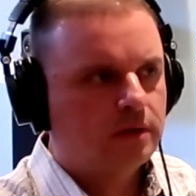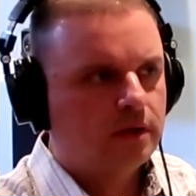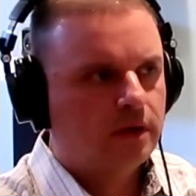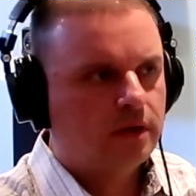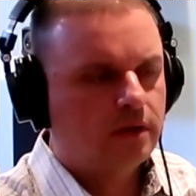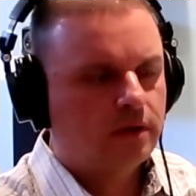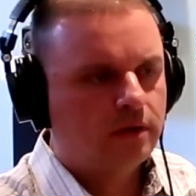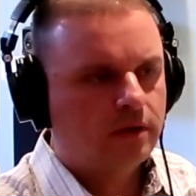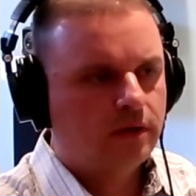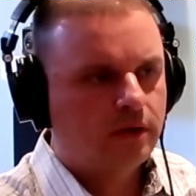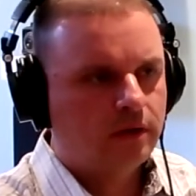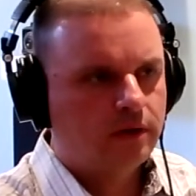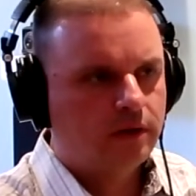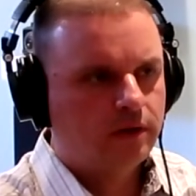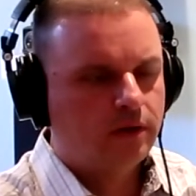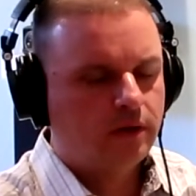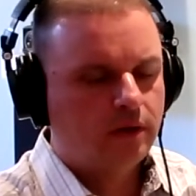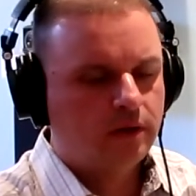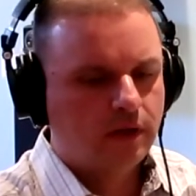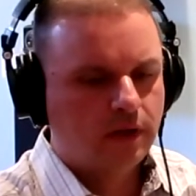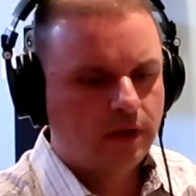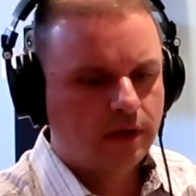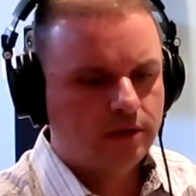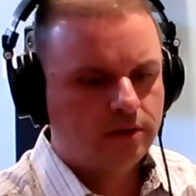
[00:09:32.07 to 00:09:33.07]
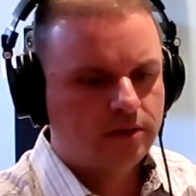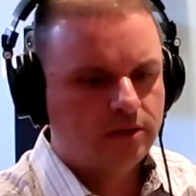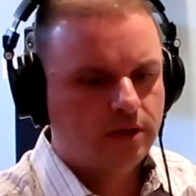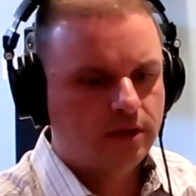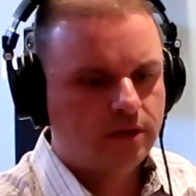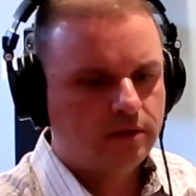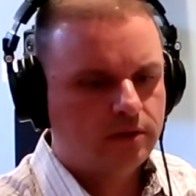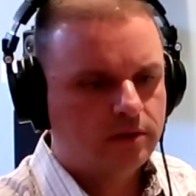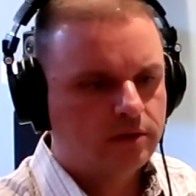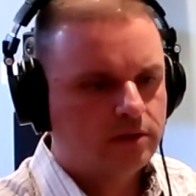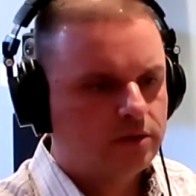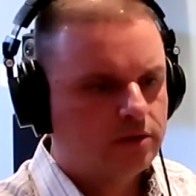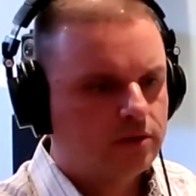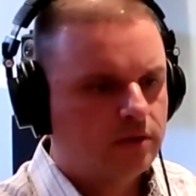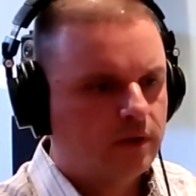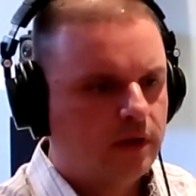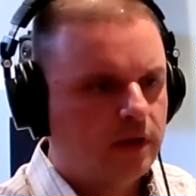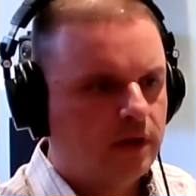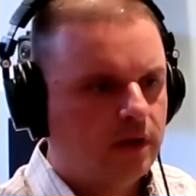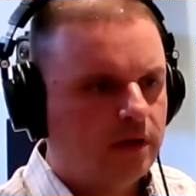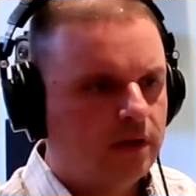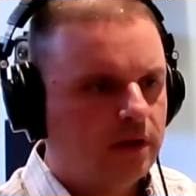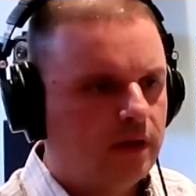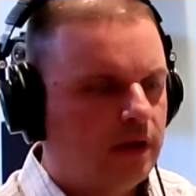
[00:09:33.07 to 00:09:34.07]
on the Online Secrets
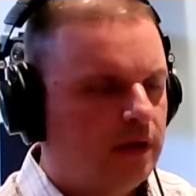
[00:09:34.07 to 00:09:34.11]
training,